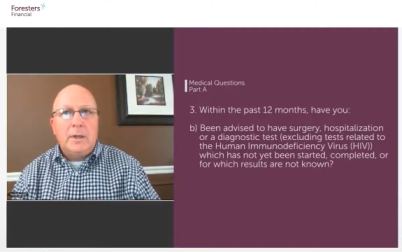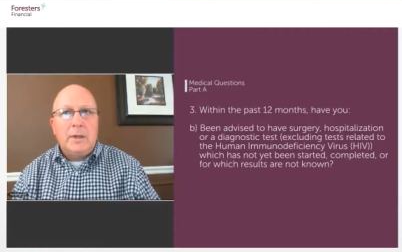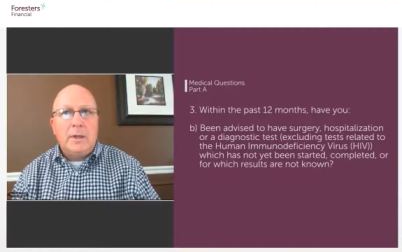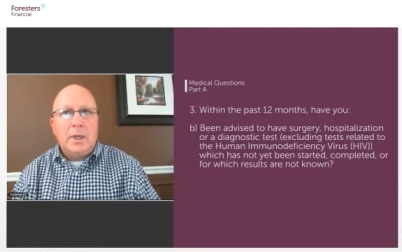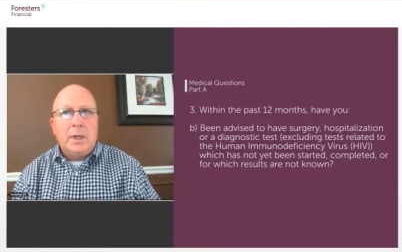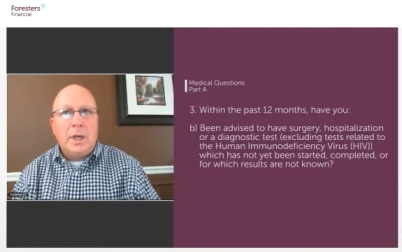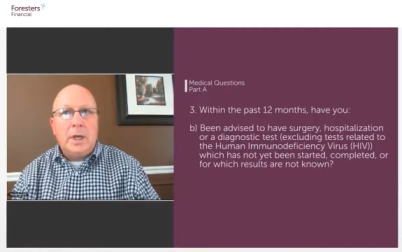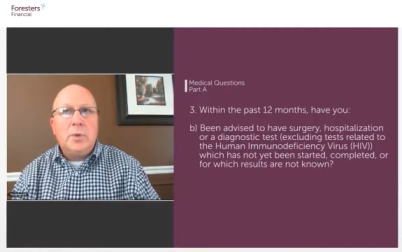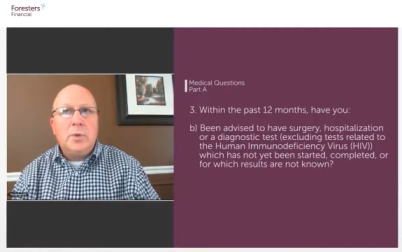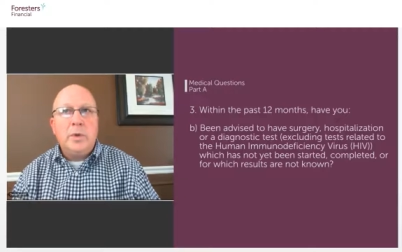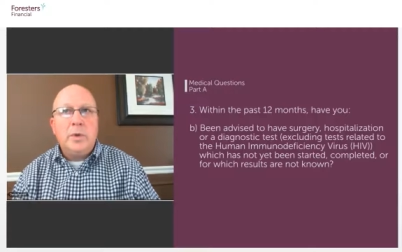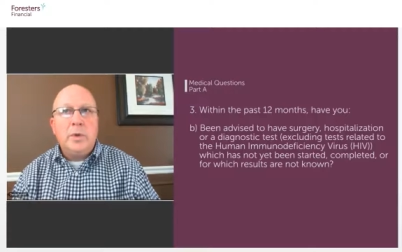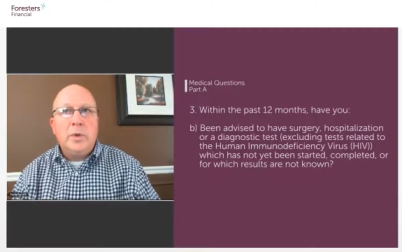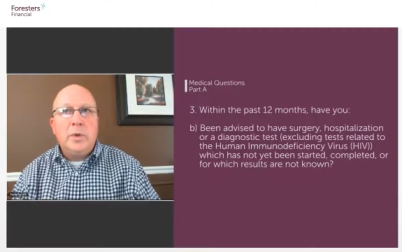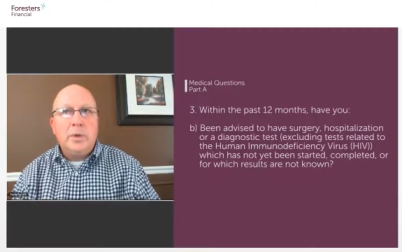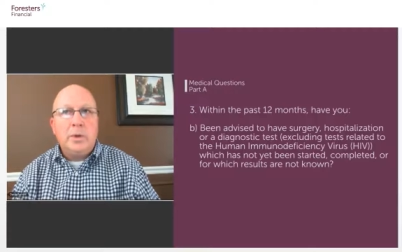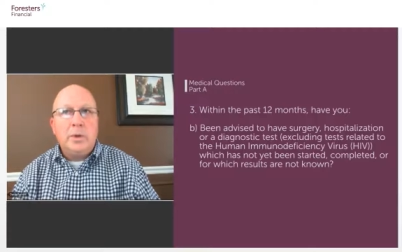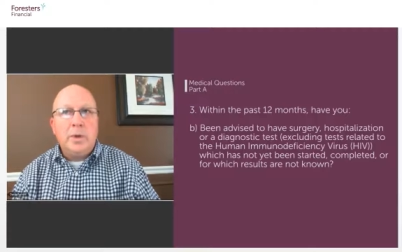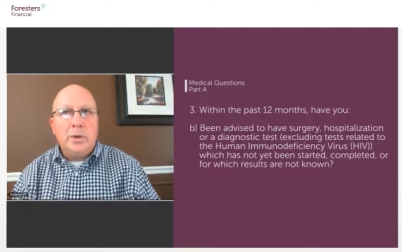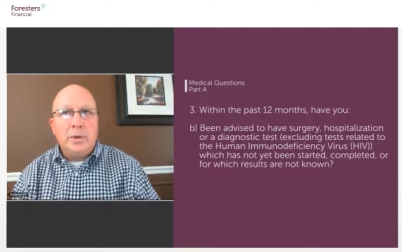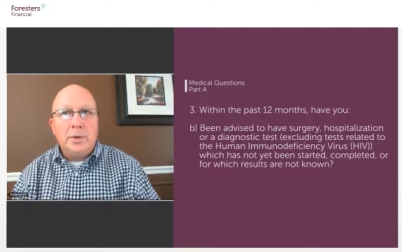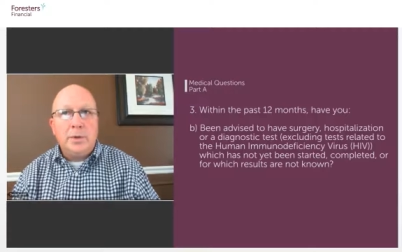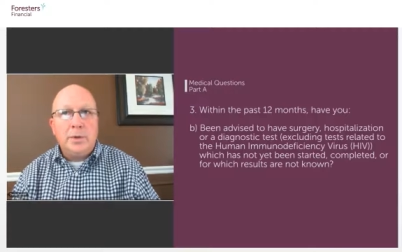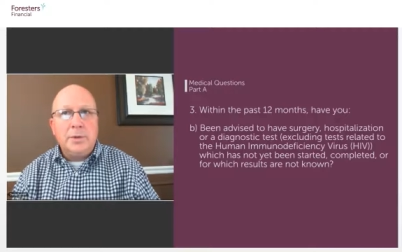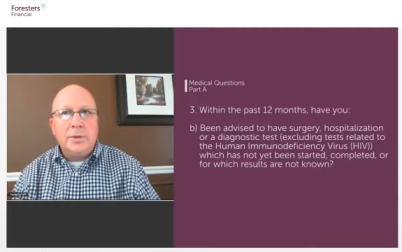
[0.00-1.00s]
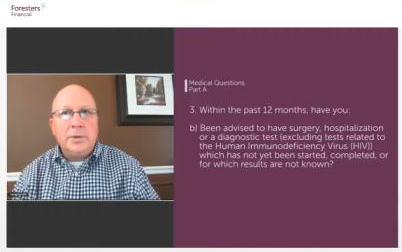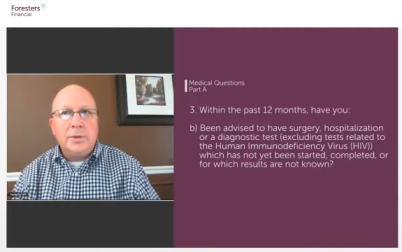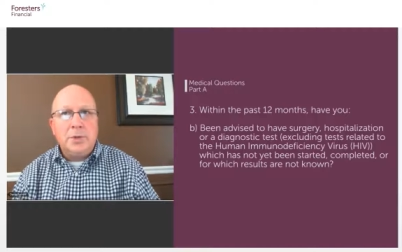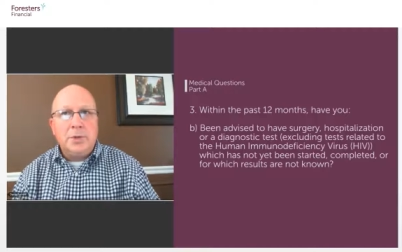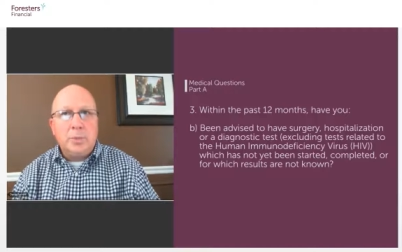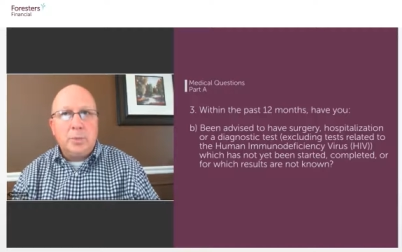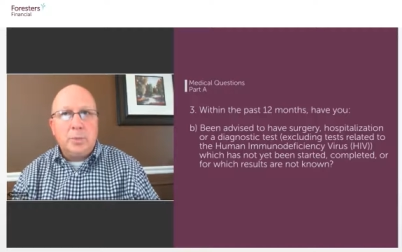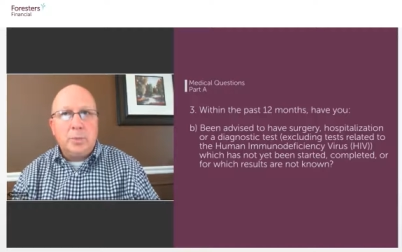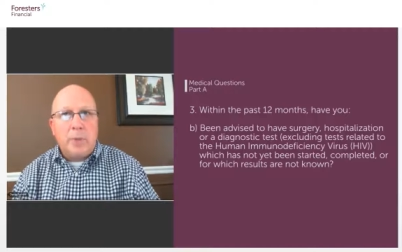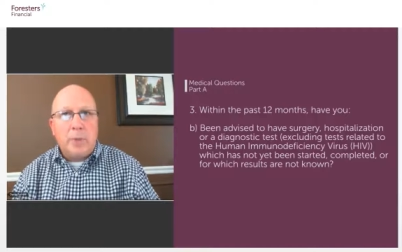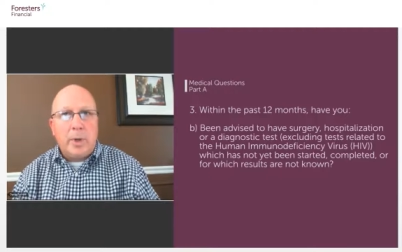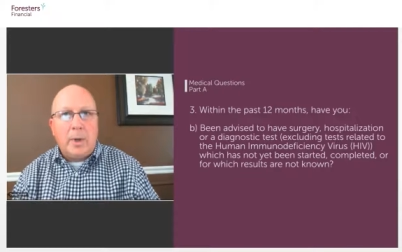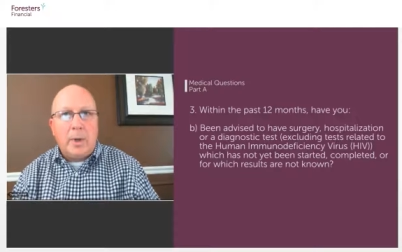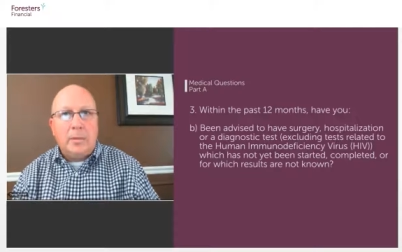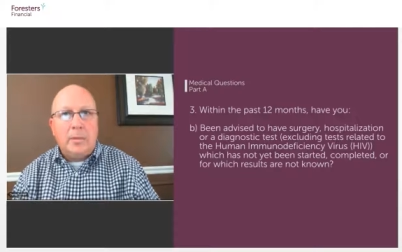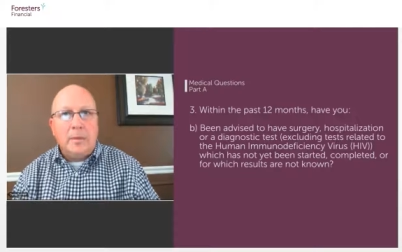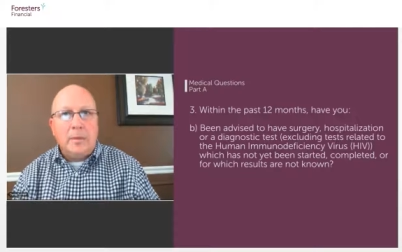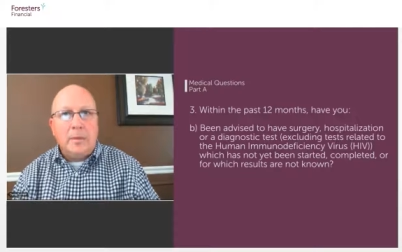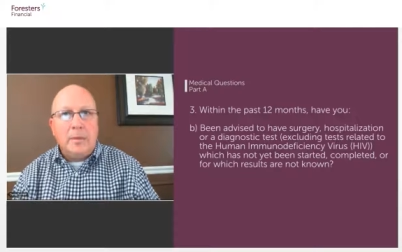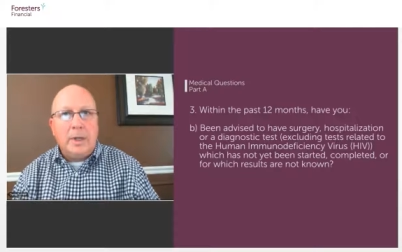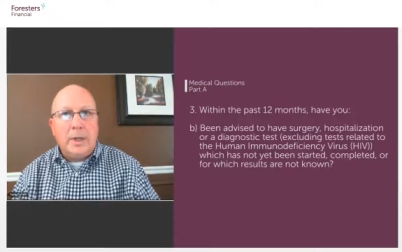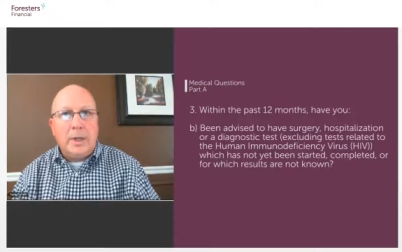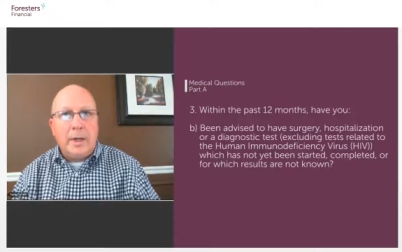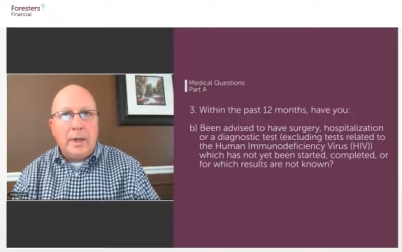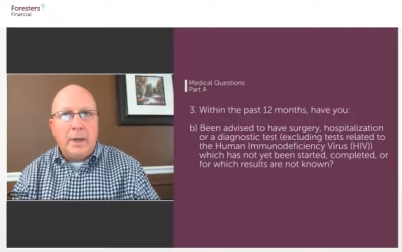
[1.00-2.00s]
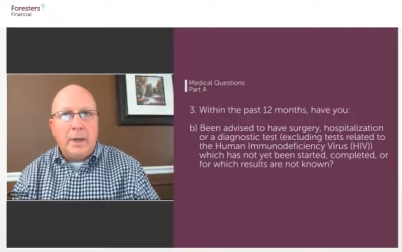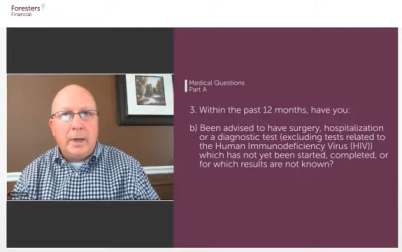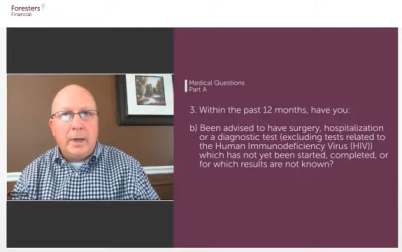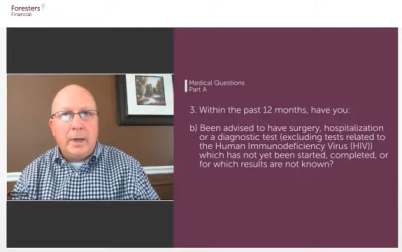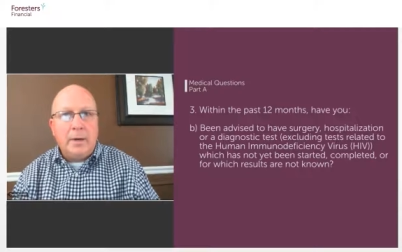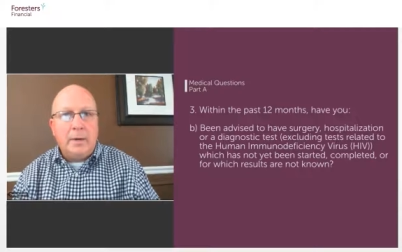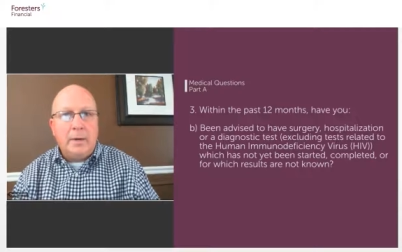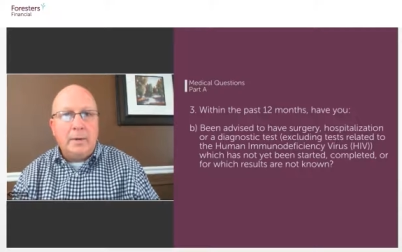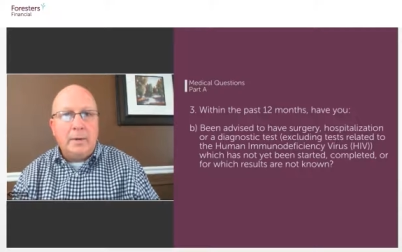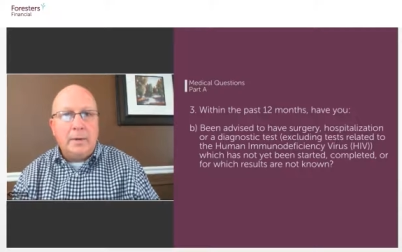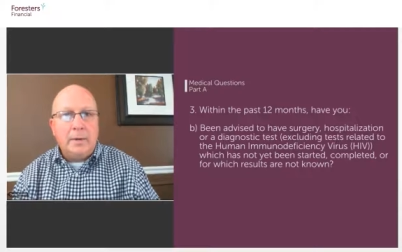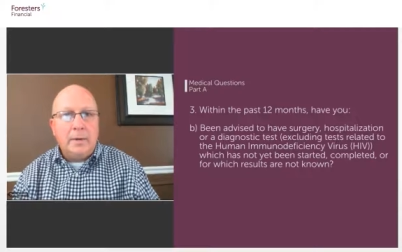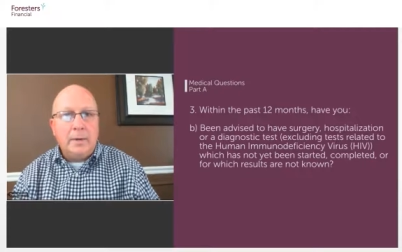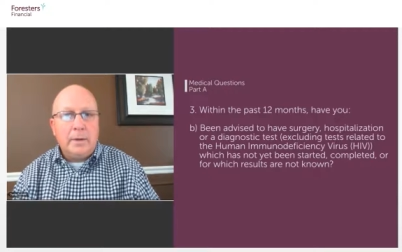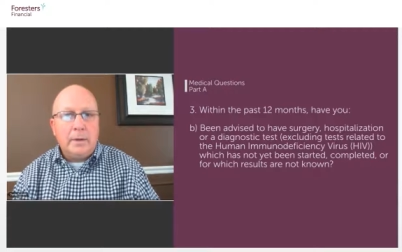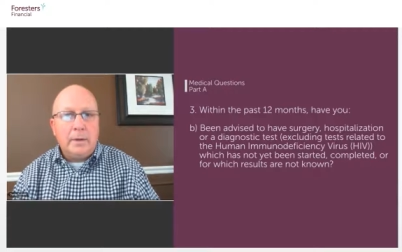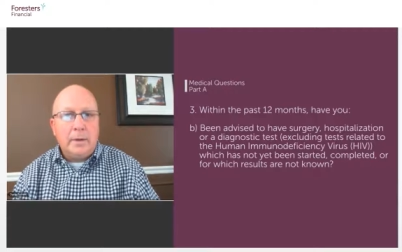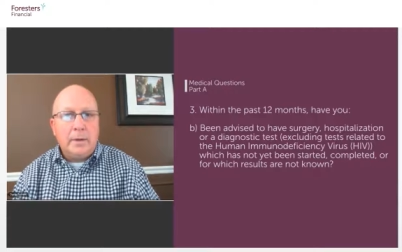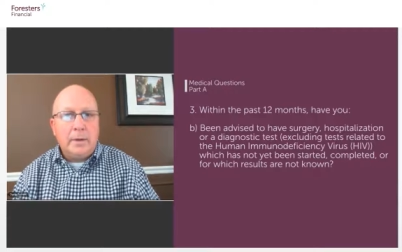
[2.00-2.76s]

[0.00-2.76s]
that I would encourage you probably to hang on